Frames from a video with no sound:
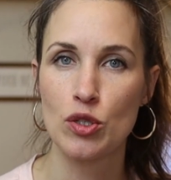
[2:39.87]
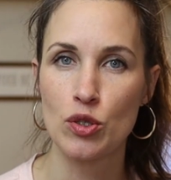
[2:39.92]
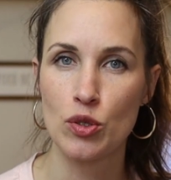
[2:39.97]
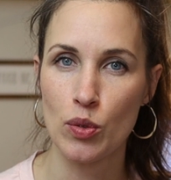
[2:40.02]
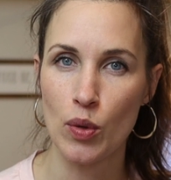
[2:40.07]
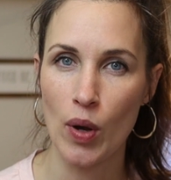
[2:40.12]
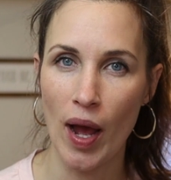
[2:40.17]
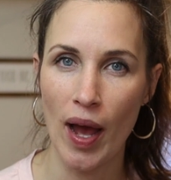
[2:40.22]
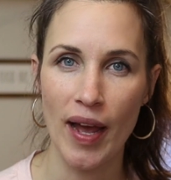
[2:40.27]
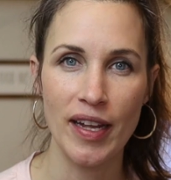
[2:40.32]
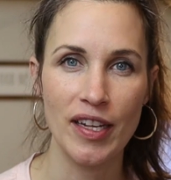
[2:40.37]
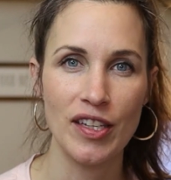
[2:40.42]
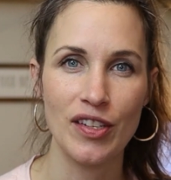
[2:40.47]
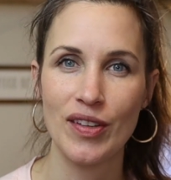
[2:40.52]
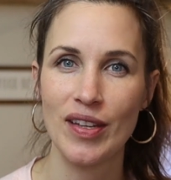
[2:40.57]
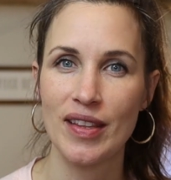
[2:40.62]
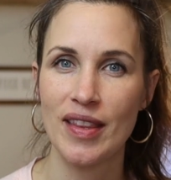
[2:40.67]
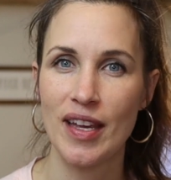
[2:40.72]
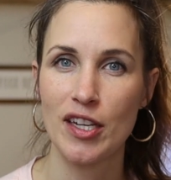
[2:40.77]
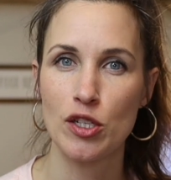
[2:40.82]
dry and you
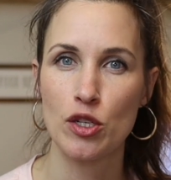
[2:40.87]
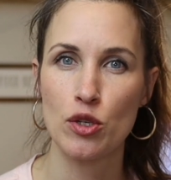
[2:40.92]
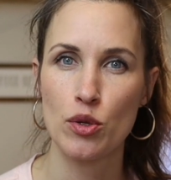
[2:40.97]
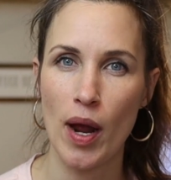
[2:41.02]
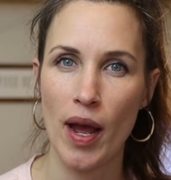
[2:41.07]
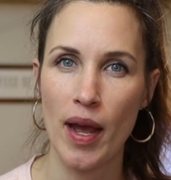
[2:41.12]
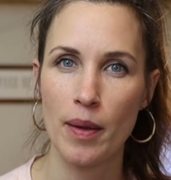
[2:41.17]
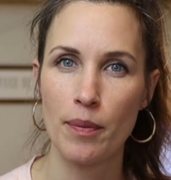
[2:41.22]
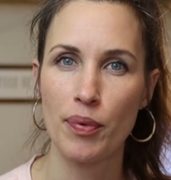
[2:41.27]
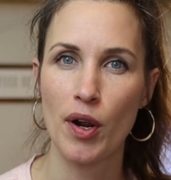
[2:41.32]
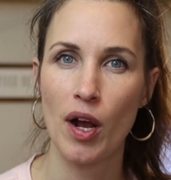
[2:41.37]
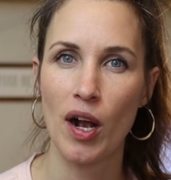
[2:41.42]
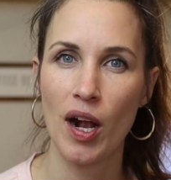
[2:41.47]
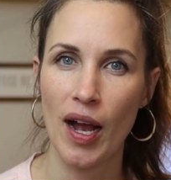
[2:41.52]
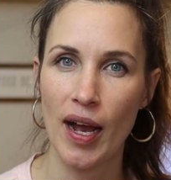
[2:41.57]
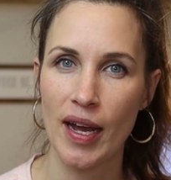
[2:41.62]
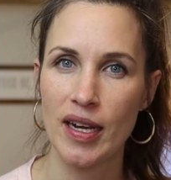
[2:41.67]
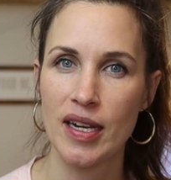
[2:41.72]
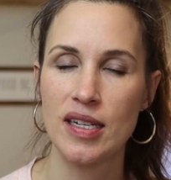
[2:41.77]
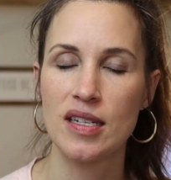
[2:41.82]
get that dry
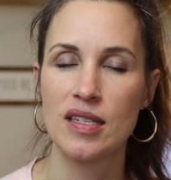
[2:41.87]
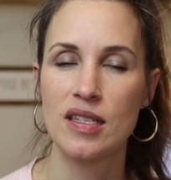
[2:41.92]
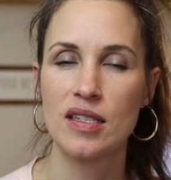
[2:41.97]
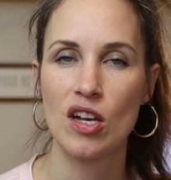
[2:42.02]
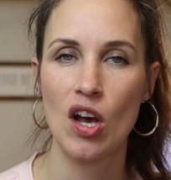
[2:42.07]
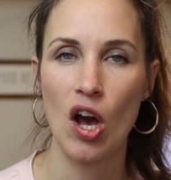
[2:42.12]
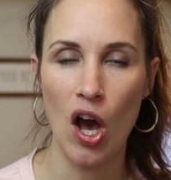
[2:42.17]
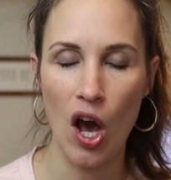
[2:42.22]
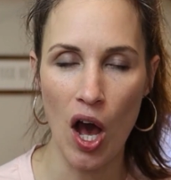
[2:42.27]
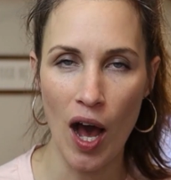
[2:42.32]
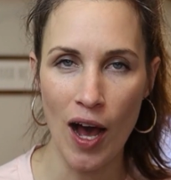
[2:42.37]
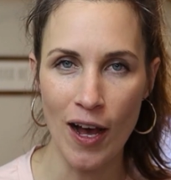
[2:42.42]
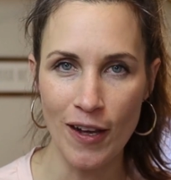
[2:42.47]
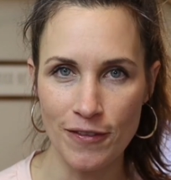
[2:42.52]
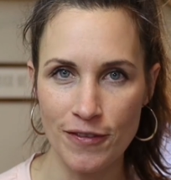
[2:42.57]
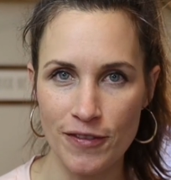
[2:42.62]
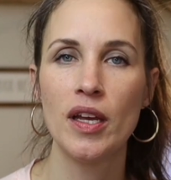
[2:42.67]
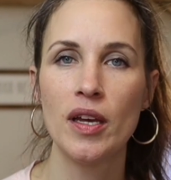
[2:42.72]
bronchitis cough.